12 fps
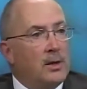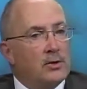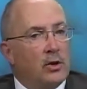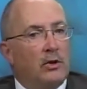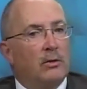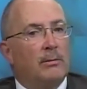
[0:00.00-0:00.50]

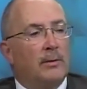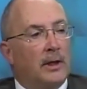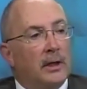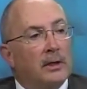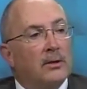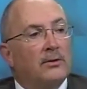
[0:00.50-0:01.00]
So you
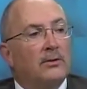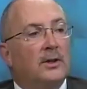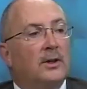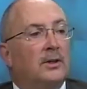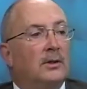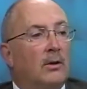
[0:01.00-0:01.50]
begin to
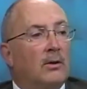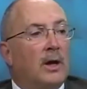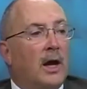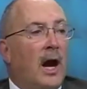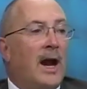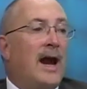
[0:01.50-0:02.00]
see,
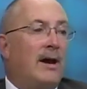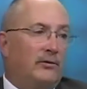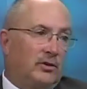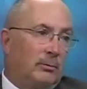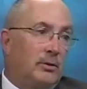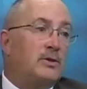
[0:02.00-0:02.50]
okay, I have
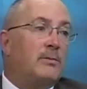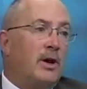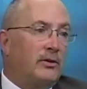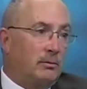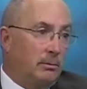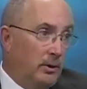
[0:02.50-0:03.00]
some
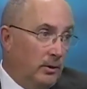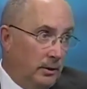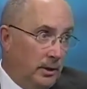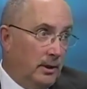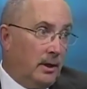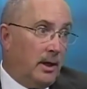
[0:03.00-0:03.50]

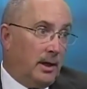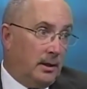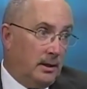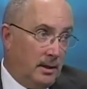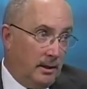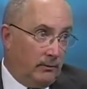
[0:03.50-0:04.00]
responsibility that I
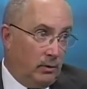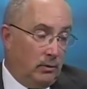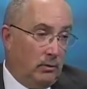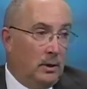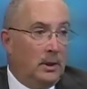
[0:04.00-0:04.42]
have to do.